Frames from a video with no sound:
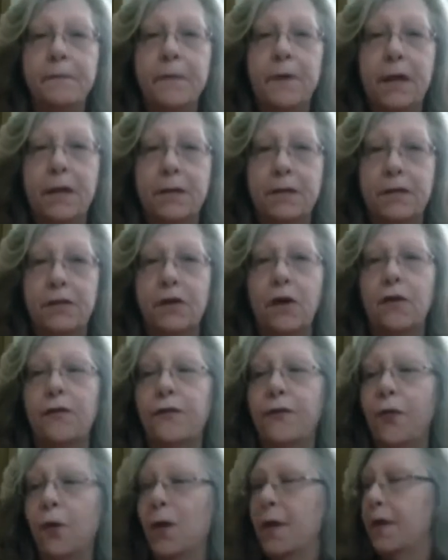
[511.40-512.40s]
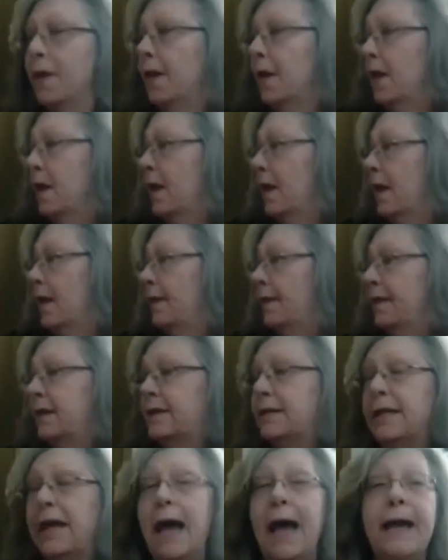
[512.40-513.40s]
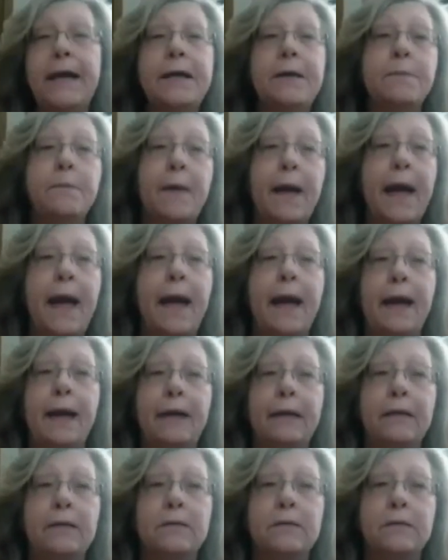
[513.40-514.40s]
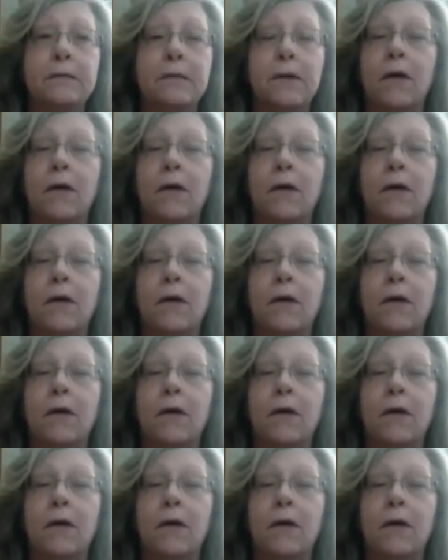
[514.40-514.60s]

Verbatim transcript: and so forth. The tatting bags